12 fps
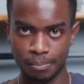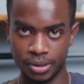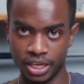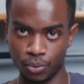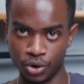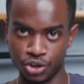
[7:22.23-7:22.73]
but
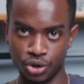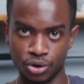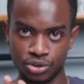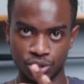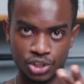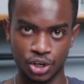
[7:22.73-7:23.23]
then when you
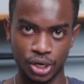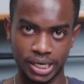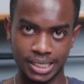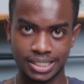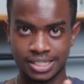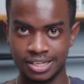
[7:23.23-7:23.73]
go to turn
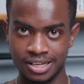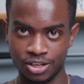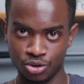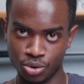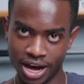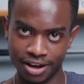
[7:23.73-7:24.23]
it,
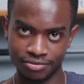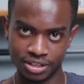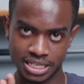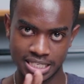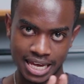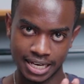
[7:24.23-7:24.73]
you have
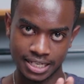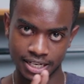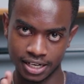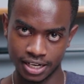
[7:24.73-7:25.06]
this like,